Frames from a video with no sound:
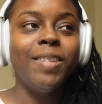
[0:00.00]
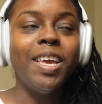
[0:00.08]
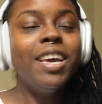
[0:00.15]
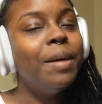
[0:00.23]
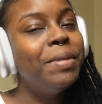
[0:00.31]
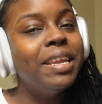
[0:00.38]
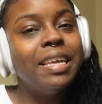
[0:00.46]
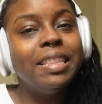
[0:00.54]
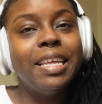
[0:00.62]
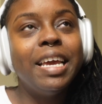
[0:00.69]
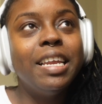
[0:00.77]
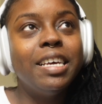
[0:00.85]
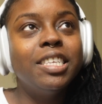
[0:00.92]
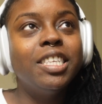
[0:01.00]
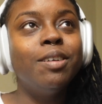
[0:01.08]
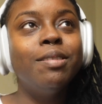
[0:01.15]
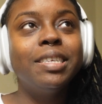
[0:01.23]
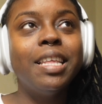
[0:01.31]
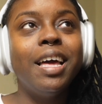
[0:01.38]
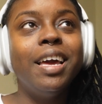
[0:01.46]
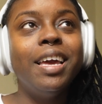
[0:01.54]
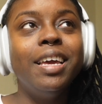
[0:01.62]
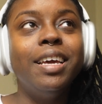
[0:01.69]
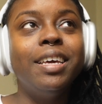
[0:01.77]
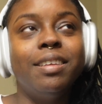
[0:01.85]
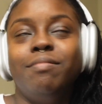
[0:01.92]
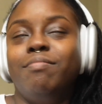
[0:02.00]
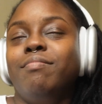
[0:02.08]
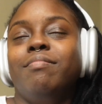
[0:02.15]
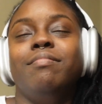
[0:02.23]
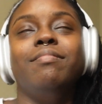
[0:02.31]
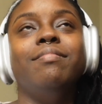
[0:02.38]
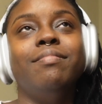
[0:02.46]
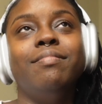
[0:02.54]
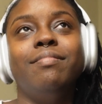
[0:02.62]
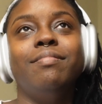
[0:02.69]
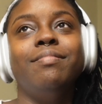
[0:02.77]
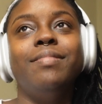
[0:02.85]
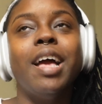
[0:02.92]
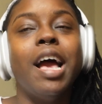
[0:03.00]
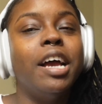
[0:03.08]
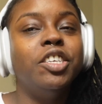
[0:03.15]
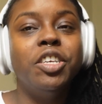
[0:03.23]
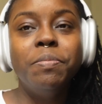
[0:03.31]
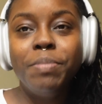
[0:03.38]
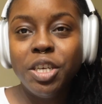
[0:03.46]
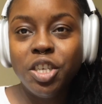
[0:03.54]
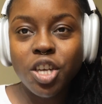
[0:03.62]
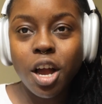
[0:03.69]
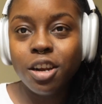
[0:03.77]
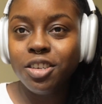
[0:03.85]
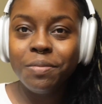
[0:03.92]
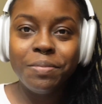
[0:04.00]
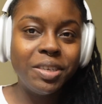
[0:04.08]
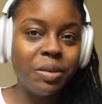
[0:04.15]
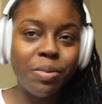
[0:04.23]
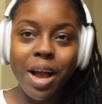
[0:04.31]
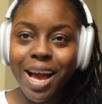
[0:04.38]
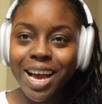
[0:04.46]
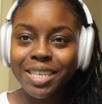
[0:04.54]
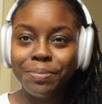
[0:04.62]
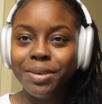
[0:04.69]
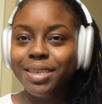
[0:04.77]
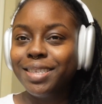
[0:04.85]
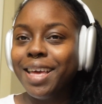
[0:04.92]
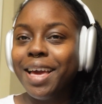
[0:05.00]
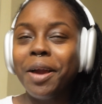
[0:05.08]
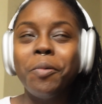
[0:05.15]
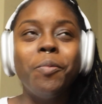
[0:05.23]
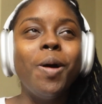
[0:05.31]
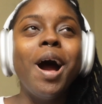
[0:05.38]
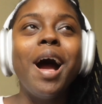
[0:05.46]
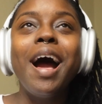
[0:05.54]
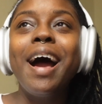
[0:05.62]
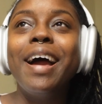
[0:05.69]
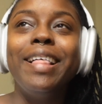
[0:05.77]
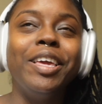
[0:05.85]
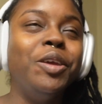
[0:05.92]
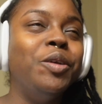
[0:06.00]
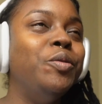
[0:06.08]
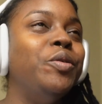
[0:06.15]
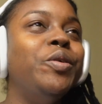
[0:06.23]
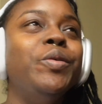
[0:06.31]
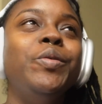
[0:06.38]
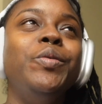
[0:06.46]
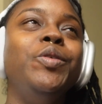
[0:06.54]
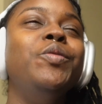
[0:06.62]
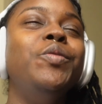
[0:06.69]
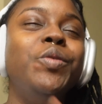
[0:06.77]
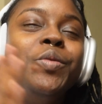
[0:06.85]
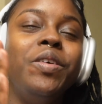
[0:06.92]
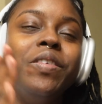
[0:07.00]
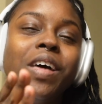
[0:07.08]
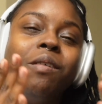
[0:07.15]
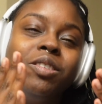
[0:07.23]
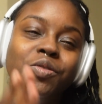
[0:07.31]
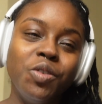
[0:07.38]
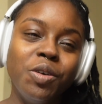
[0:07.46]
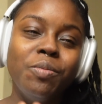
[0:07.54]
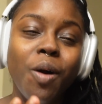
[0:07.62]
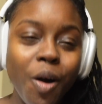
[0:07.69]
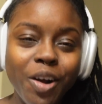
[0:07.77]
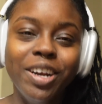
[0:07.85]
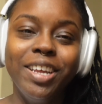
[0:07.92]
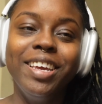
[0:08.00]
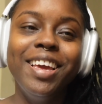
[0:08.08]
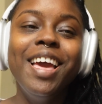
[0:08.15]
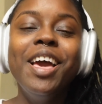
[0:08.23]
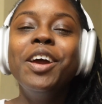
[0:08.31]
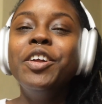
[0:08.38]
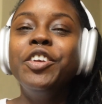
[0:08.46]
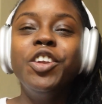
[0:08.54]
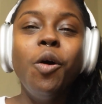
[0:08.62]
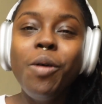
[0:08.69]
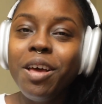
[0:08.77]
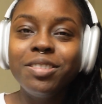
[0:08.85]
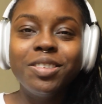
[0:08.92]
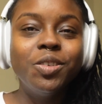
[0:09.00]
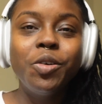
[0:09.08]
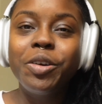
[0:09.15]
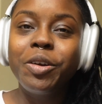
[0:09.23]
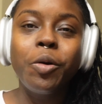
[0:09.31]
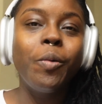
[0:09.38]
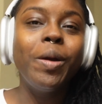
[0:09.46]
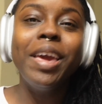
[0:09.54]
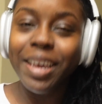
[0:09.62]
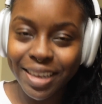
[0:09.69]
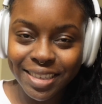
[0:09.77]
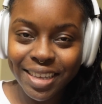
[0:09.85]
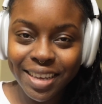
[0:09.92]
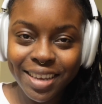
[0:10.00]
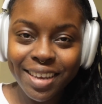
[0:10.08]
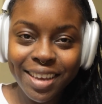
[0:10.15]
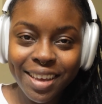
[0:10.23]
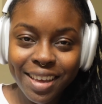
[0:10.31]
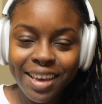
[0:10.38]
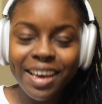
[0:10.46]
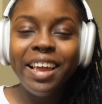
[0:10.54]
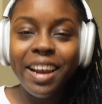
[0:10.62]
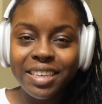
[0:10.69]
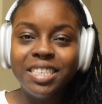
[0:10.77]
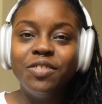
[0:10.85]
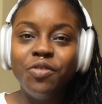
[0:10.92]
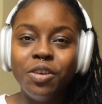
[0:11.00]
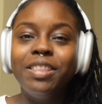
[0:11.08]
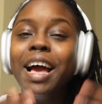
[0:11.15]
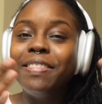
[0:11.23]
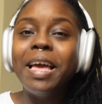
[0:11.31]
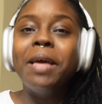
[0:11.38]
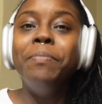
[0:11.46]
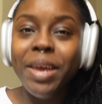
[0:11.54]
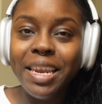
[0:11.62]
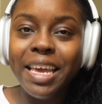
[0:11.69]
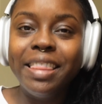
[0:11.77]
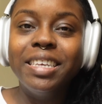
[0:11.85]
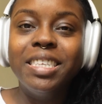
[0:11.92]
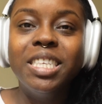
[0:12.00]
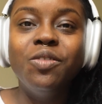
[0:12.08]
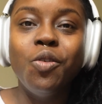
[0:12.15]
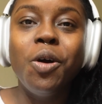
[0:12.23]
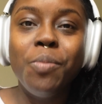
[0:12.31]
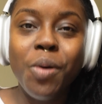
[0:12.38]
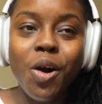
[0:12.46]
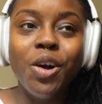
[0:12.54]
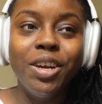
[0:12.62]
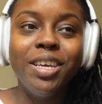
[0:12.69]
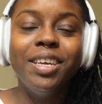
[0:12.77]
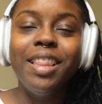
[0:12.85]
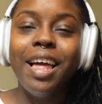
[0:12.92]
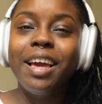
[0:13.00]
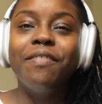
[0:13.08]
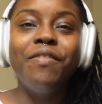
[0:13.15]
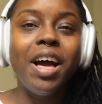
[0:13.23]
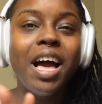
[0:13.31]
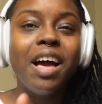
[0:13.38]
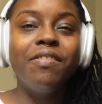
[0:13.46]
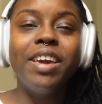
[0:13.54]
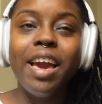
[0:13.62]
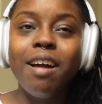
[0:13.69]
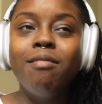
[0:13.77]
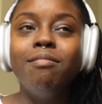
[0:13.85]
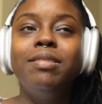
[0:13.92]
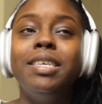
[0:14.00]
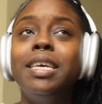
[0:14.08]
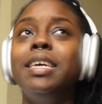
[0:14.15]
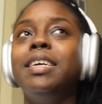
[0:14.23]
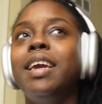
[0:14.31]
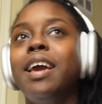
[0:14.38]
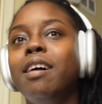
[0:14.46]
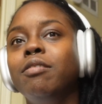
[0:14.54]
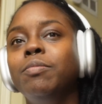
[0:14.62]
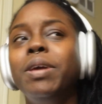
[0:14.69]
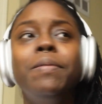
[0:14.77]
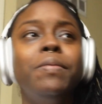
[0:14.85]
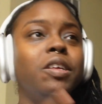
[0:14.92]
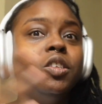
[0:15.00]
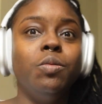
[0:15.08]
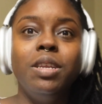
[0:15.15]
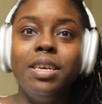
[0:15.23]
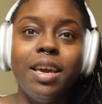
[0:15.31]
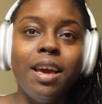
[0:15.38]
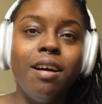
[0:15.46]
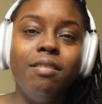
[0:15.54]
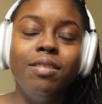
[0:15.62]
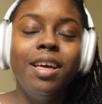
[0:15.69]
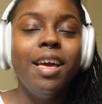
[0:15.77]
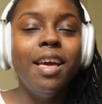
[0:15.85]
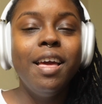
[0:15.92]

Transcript: And I'm in Atlanta, so it's like, I shouldn't be shocked, shouldn't be surprised, but it's like, why? Like, you knew that that was for a party. No one else is ordering wings, unless it's for, not that many, unless it's for a party. Like, 5 count, 10 count, maybe a 20 count,